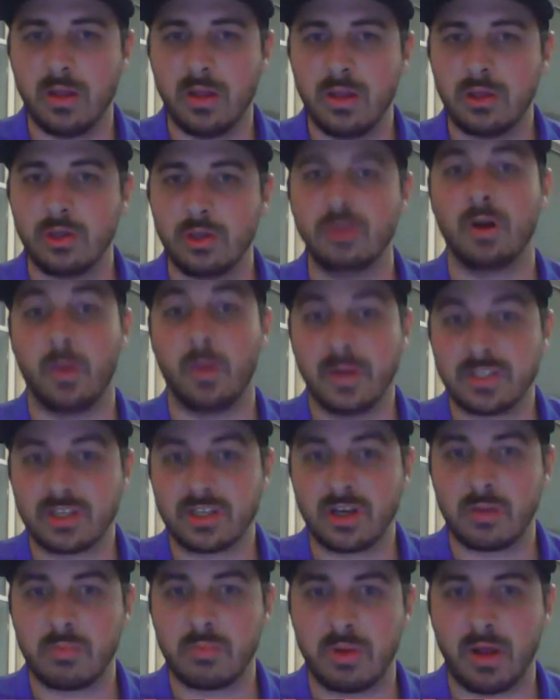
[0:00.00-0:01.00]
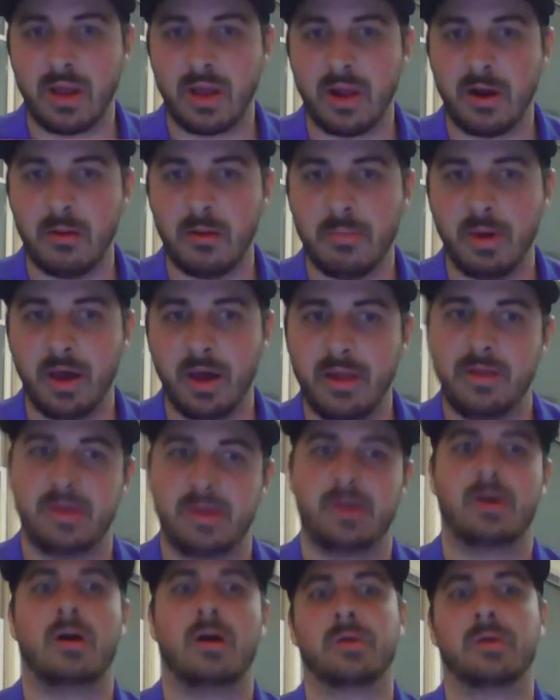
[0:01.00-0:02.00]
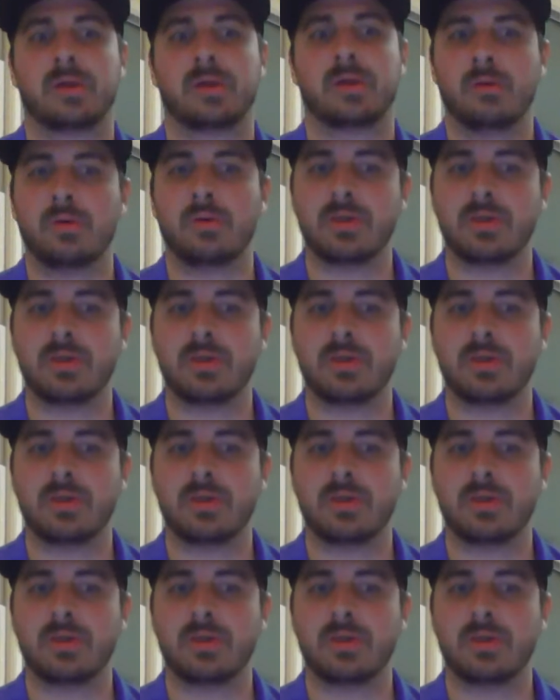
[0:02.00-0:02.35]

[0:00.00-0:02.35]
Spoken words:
He's a good player, but okay, well,